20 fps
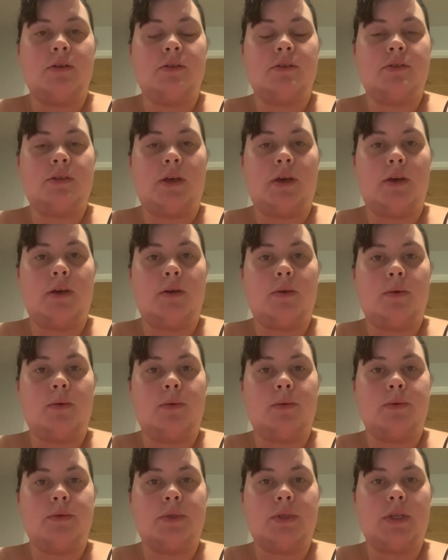
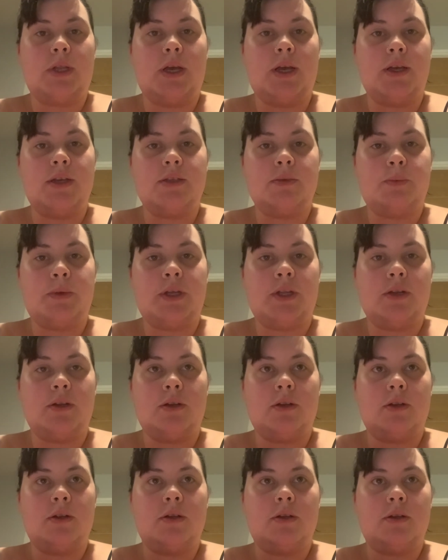so today's
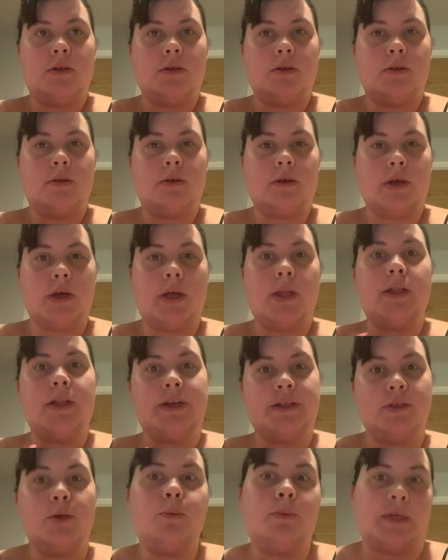been a
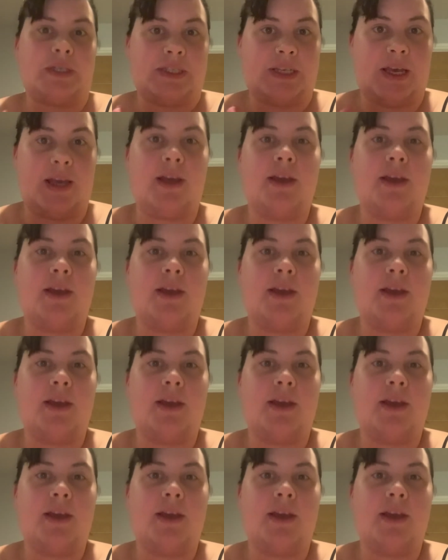little busy